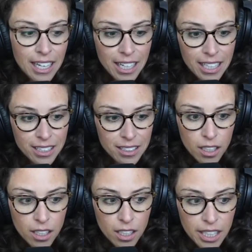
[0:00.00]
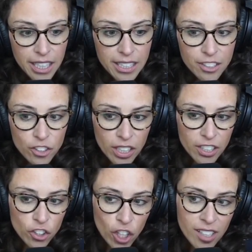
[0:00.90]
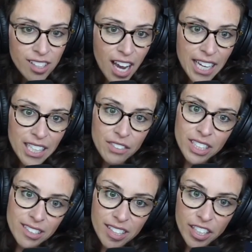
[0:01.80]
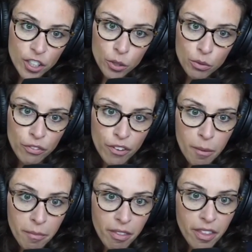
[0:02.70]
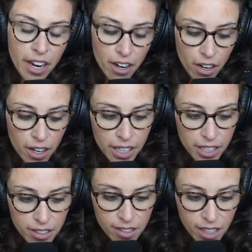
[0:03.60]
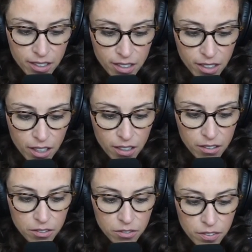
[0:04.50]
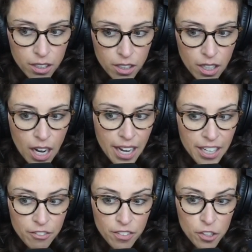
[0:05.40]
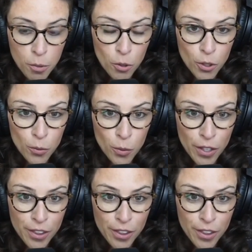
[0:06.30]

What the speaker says: And it just kind of continued from there in a sense of I've spoken with